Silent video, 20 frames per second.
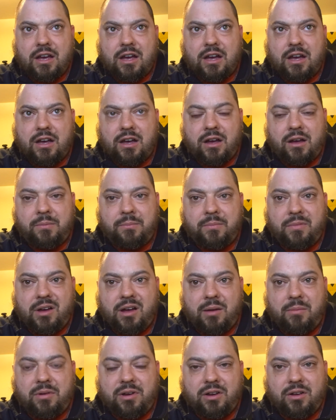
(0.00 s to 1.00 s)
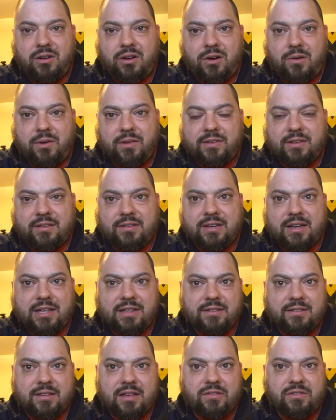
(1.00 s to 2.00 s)
I'm going to go with the
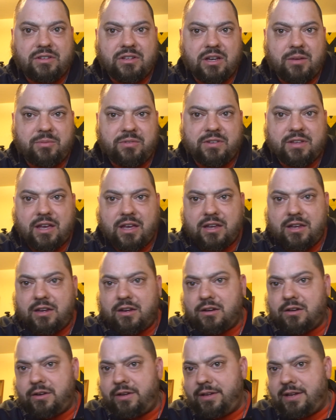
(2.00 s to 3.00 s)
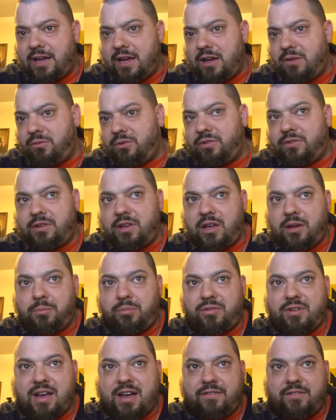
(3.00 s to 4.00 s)
10-7 upset here, and I will take
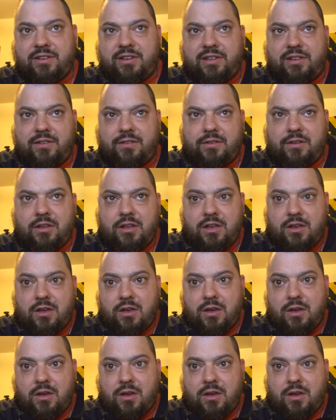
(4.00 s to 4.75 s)
Providence.